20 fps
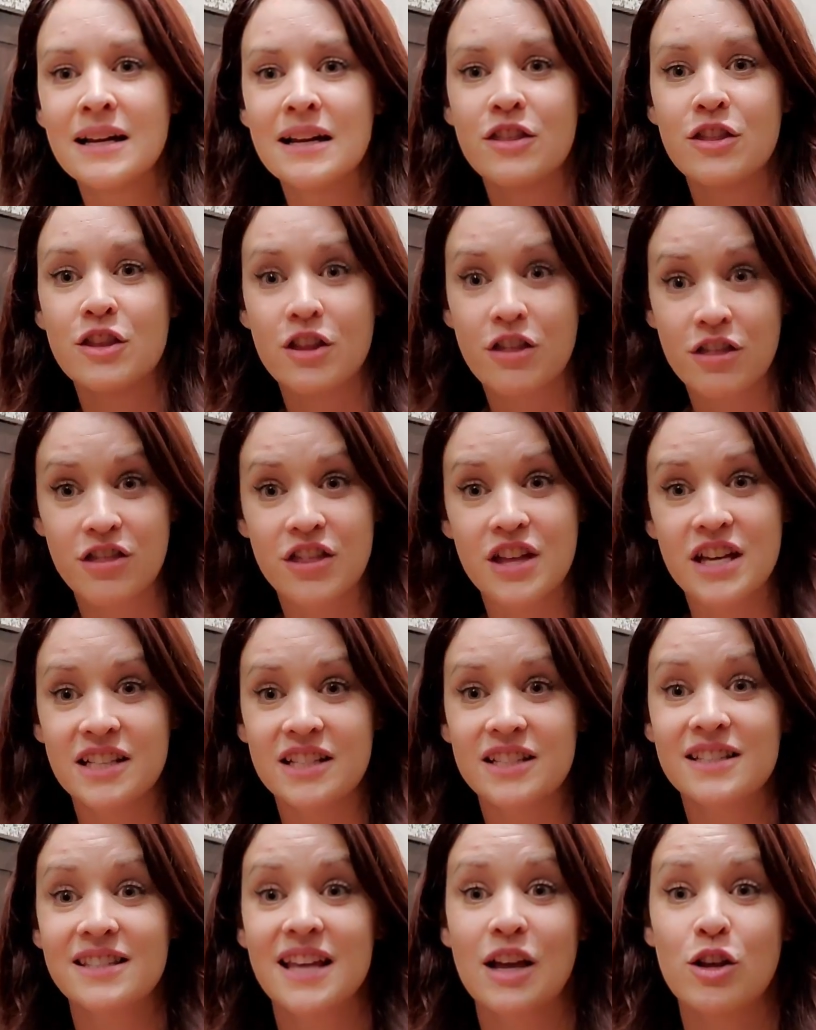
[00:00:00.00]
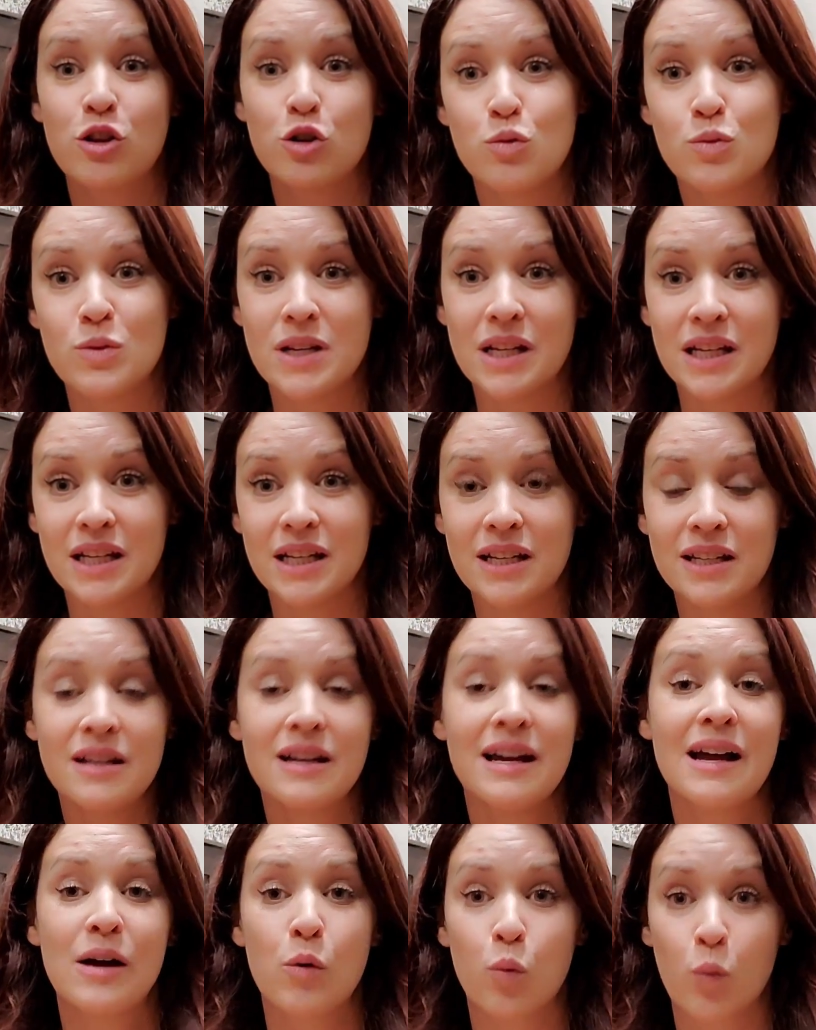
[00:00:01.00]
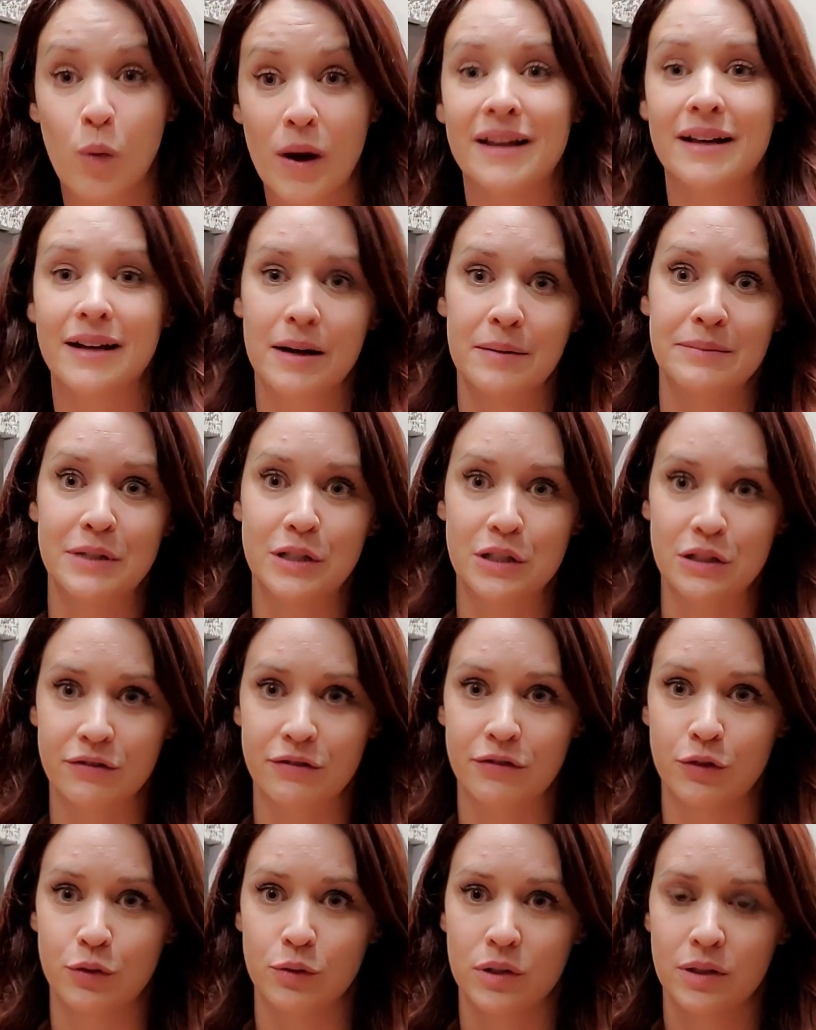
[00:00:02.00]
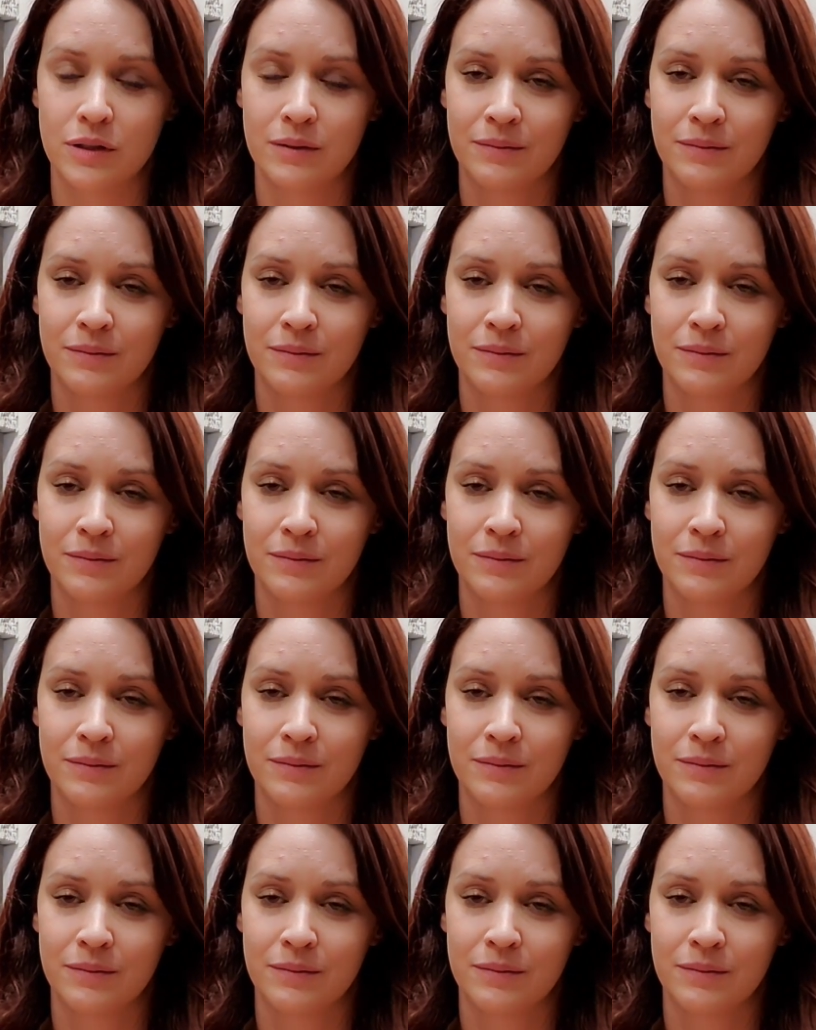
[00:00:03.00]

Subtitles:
the things that you need when it comes to food.